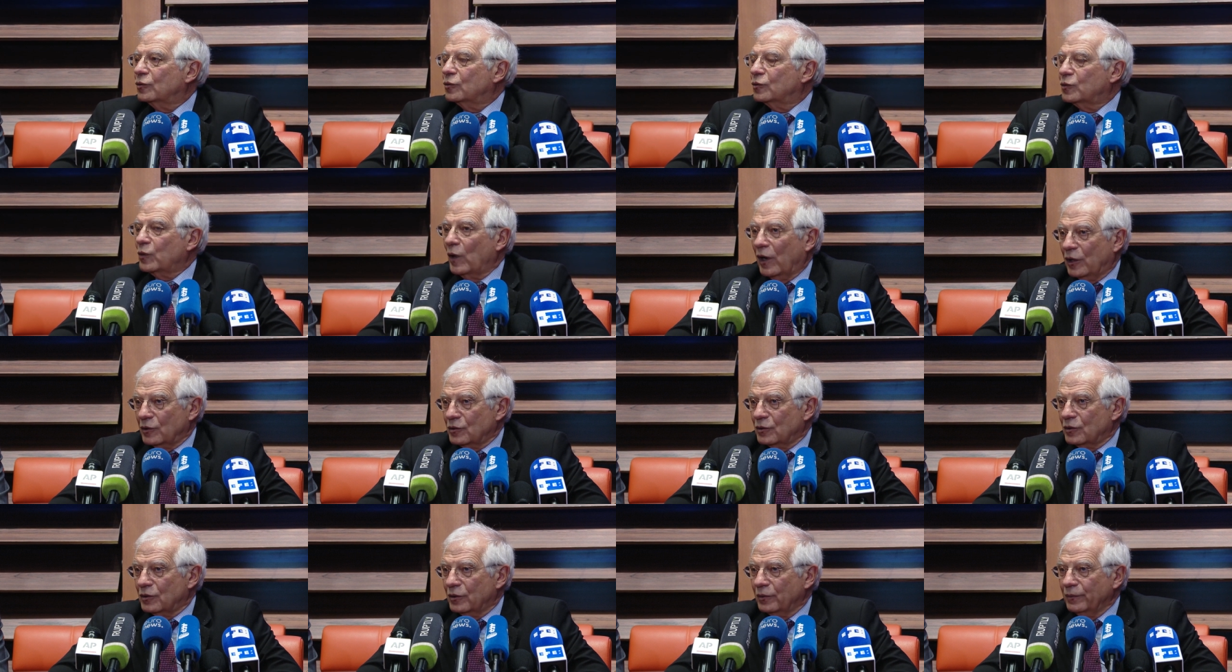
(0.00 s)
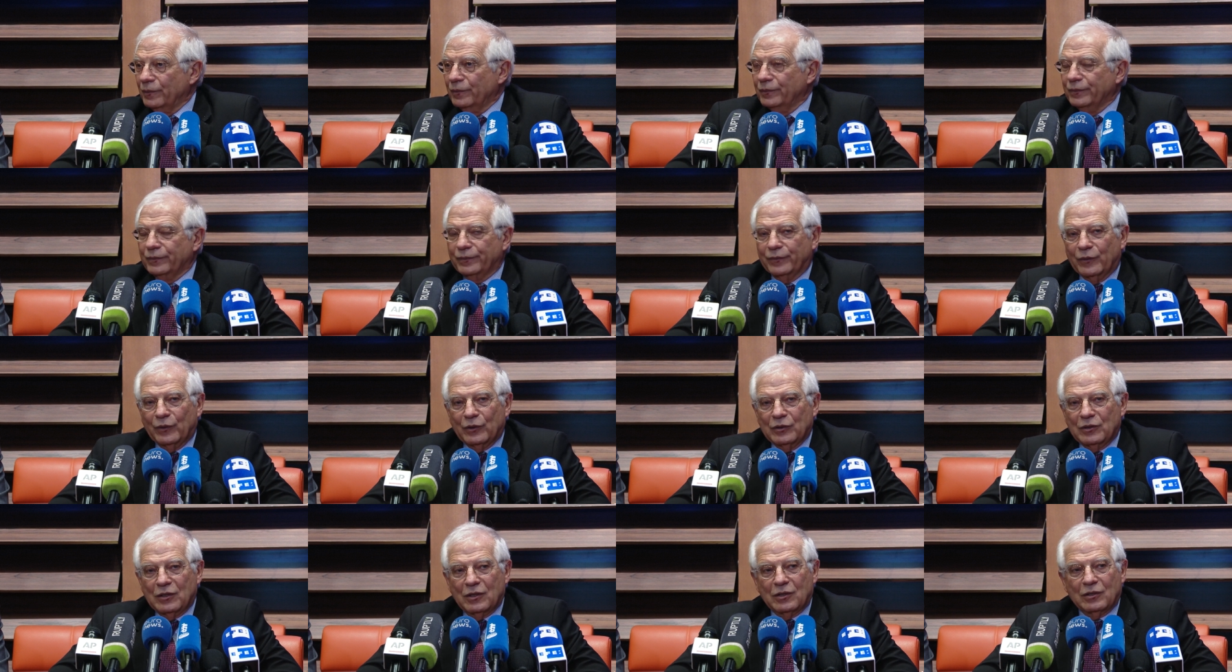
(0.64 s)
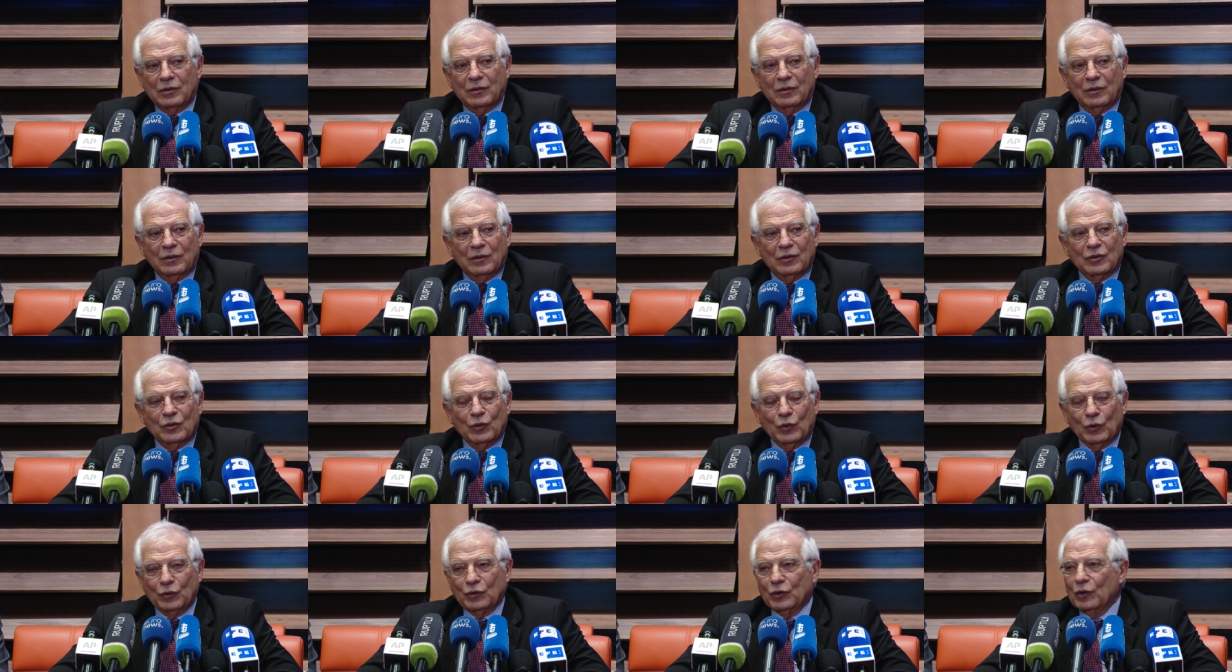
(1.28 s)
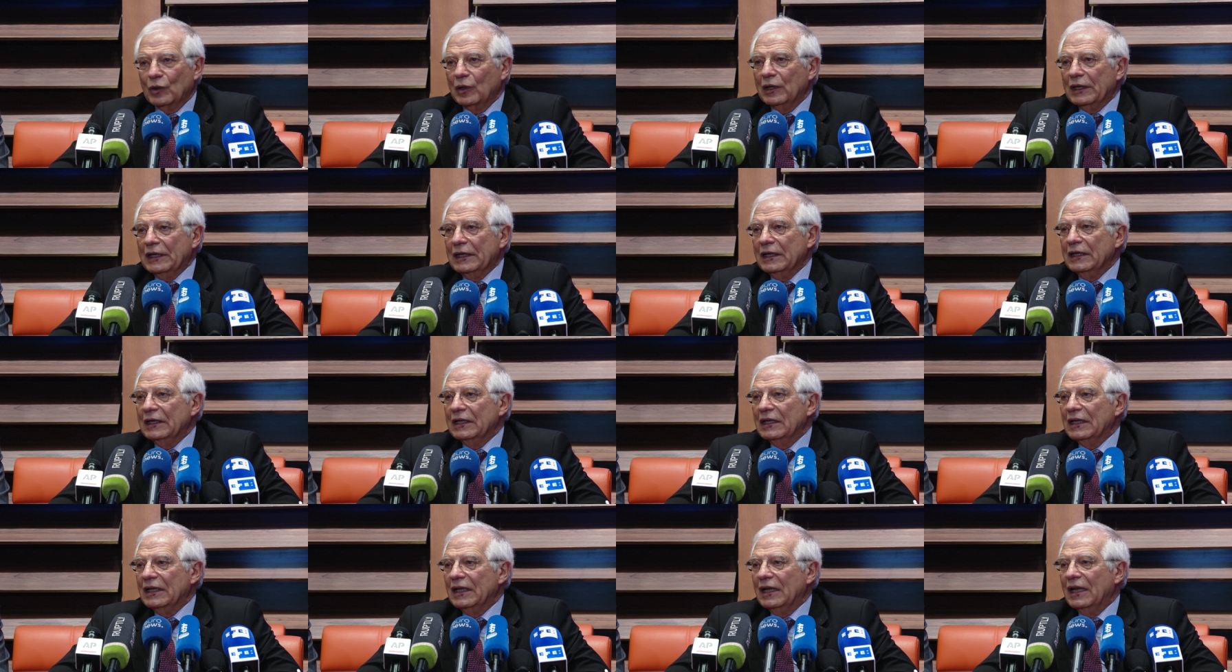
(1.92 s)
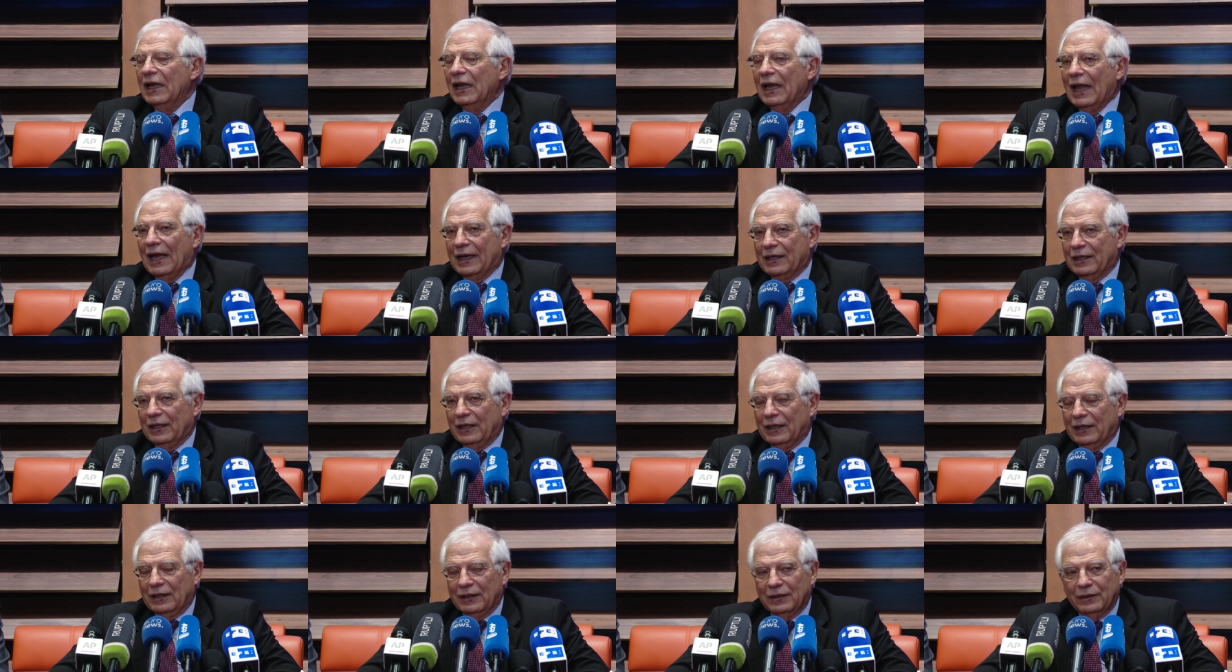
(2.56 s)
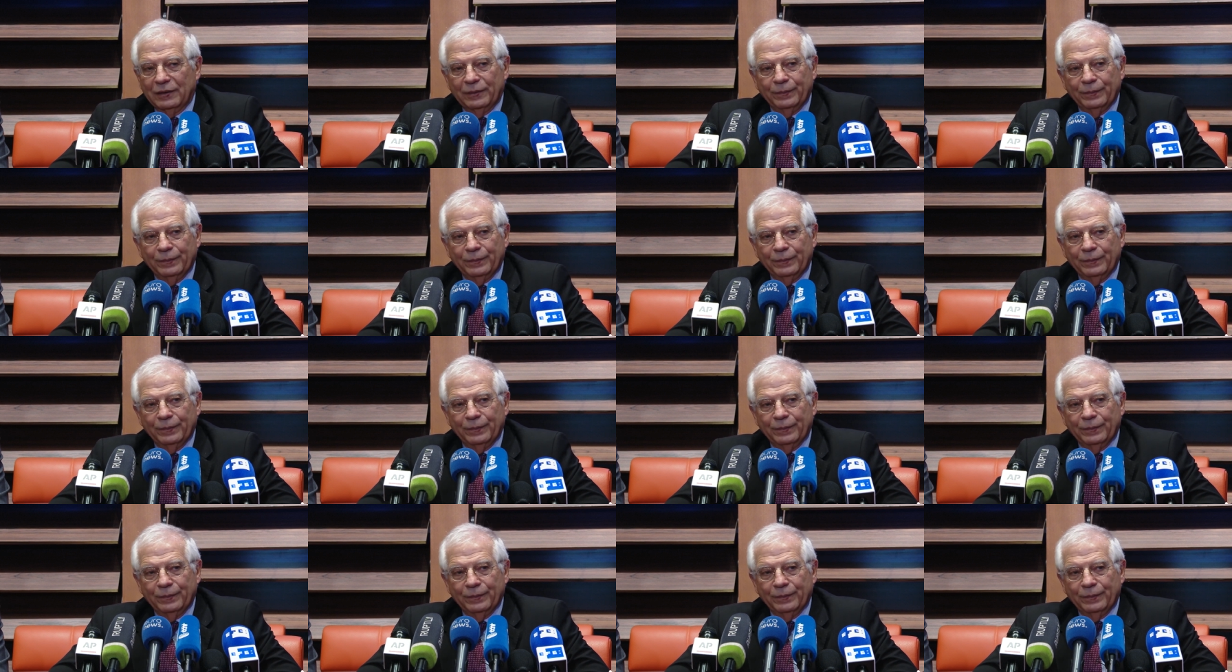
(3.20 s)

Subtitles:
trust, which is certainly lacking.